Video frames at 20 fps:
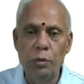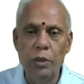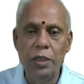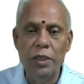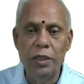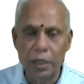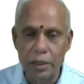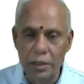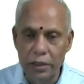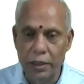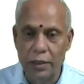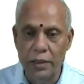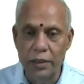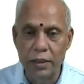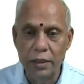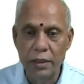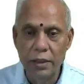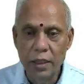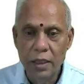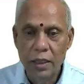to be intelligent.
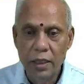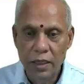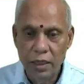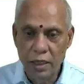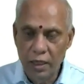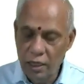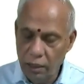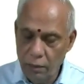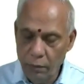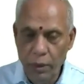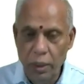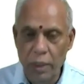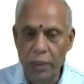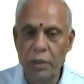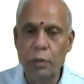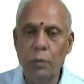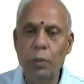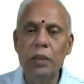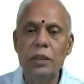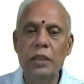He can be
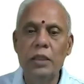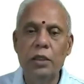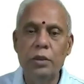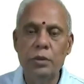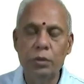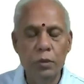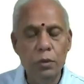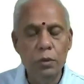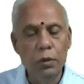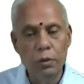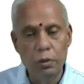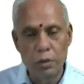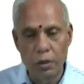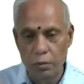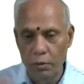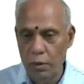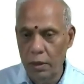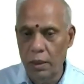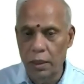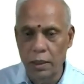otherwise also,
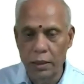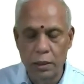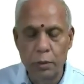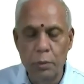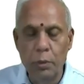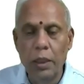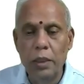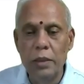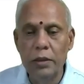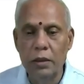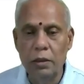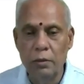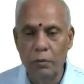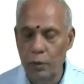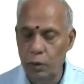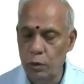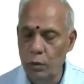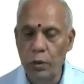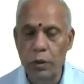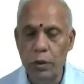even
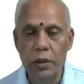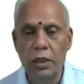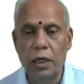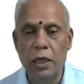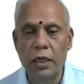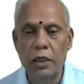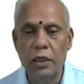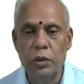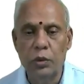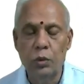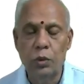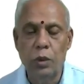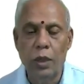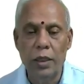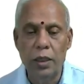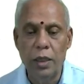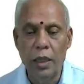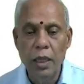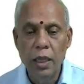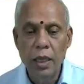though he is not a
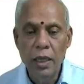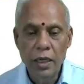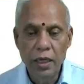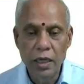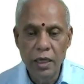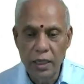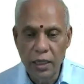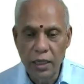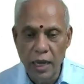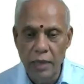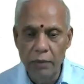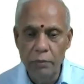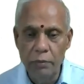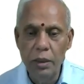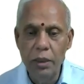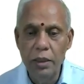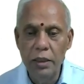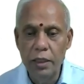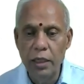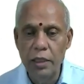student, he can
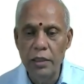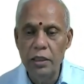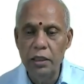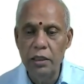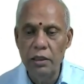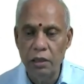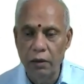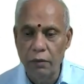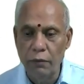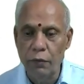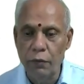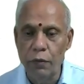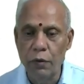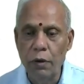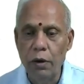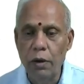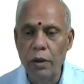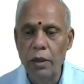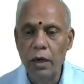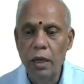be intelligent.
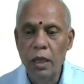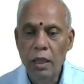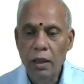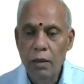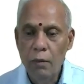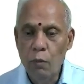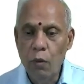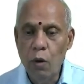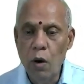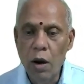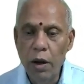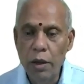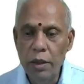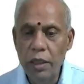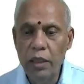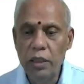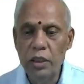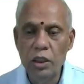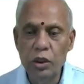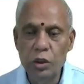Therefore,
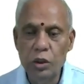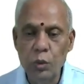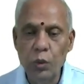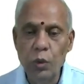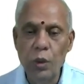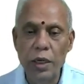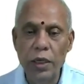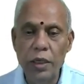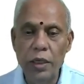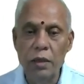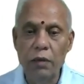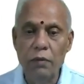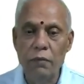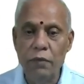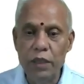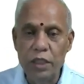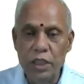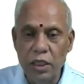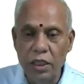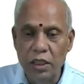Mohan is a student,
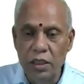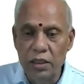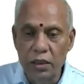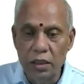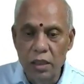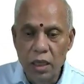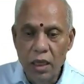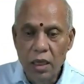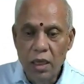which is